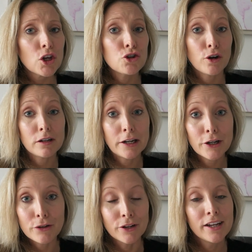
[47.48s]
Truk
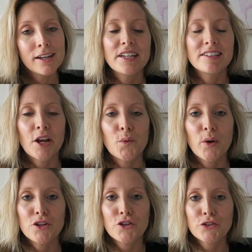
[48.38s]
Lagoon, so
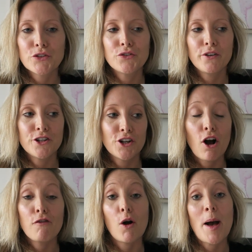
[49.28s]
we're just finishing
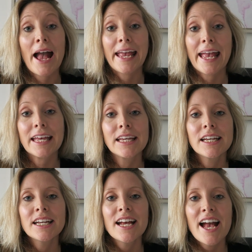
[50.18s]
off our packing
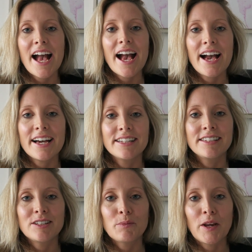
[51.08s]

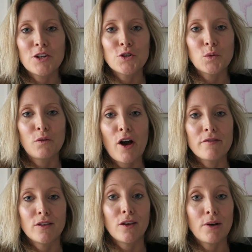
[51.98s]
and making sure that we've got
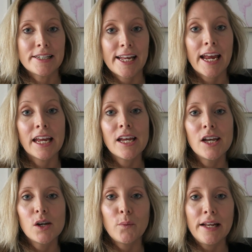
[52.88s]
everything ready.
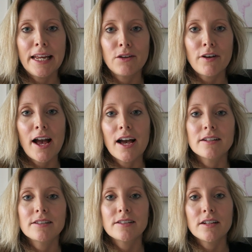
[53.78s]
We leave
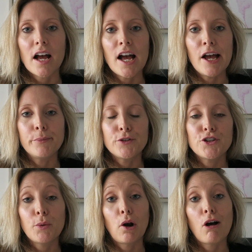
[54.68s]
at
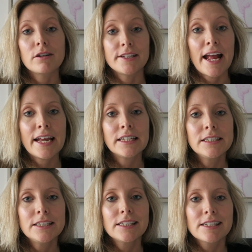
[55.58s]
2 o'clock today,
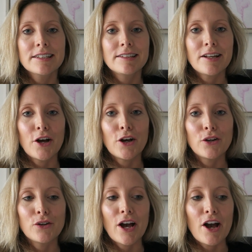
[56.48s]

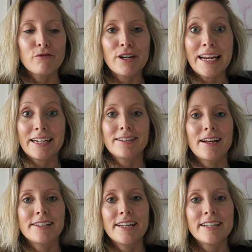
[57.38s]
so really
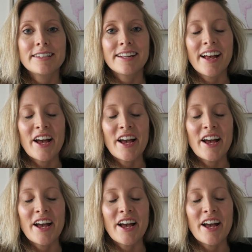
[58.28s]
excited.